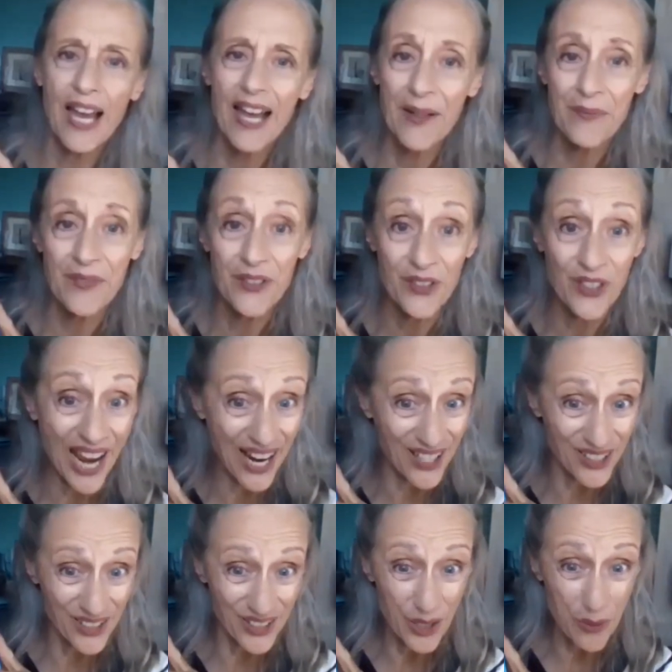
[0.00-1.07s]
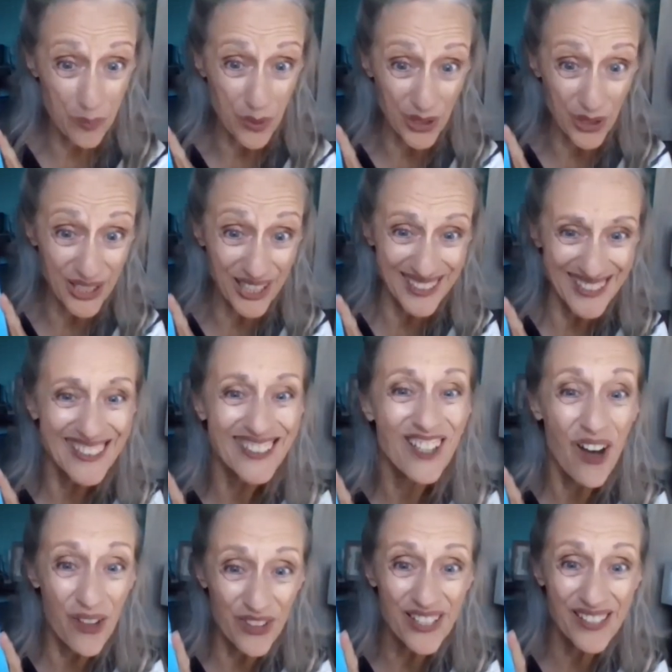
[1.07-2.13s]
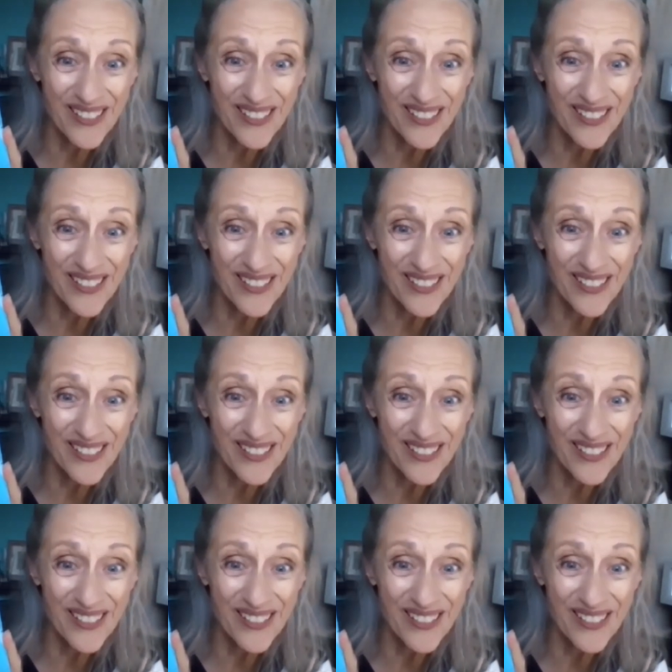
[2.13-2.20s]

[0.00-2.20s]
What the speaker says: there's actually a book called The